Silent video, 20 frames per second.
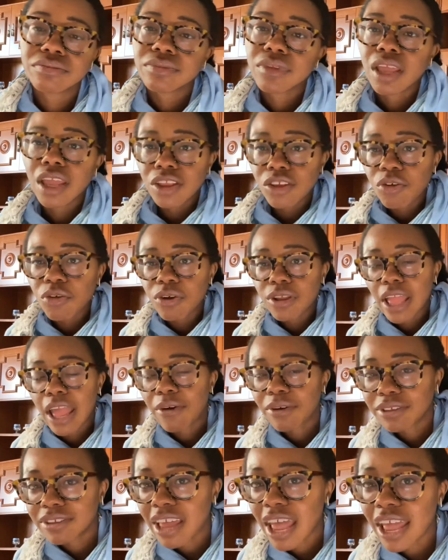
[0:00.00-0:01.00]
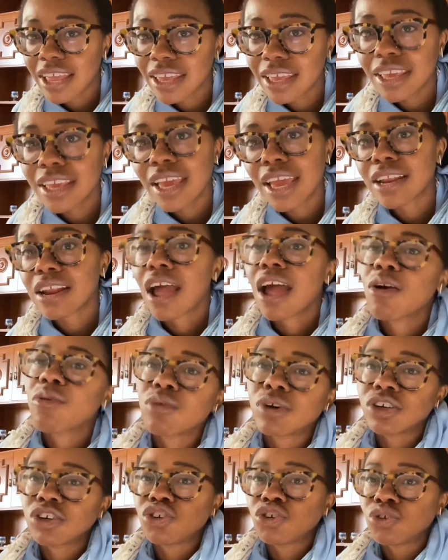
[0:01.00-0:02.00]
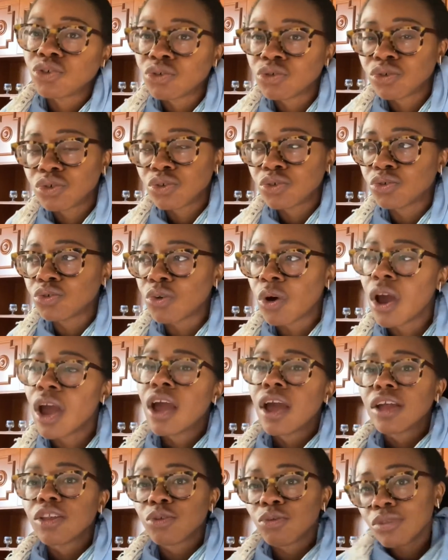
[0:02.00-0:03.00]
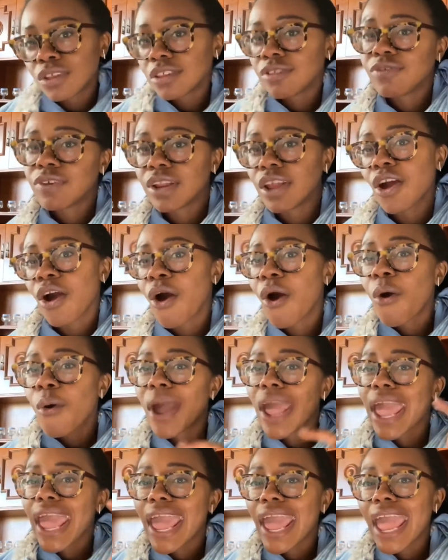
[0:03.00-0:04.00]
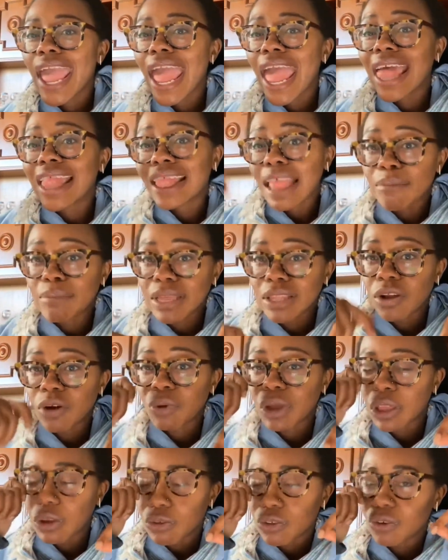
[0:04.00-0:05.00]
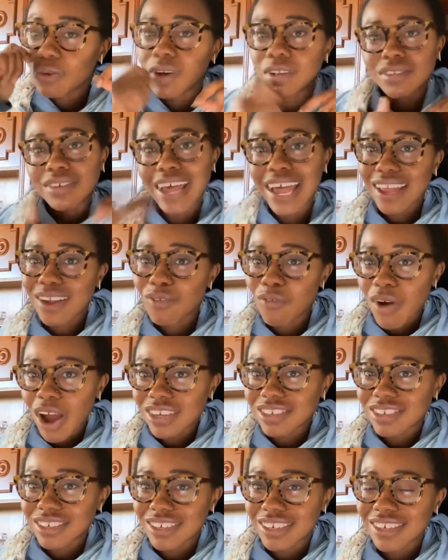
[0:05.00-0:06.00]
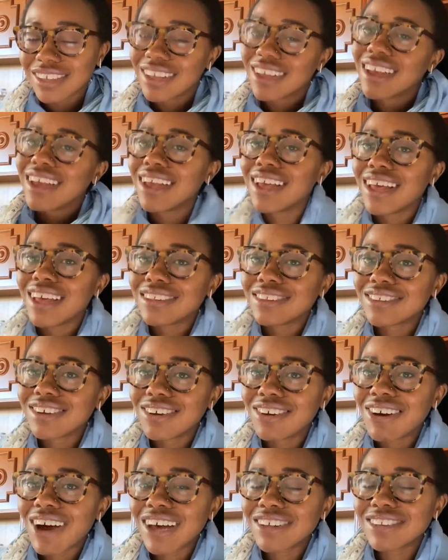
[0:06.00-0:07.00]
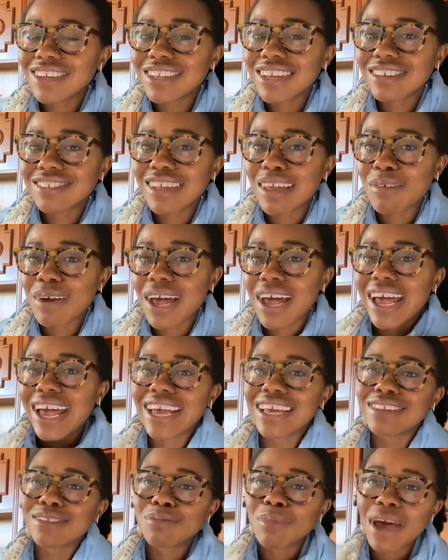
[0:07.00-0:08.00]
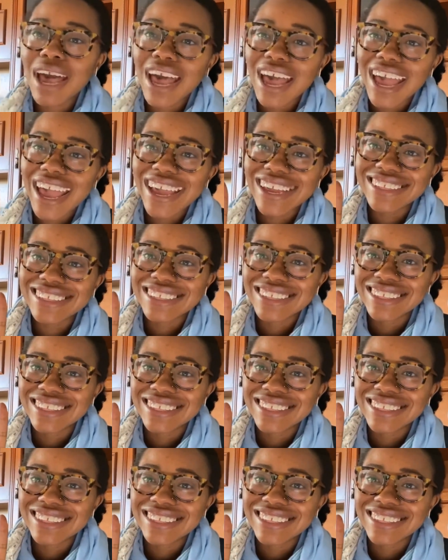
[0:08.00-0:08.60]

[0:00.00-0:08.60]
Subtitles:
And you are now a taggee. And I want you to do this video and let me know when you do it so I can watch it. So I'll see you next time, guys. Bye.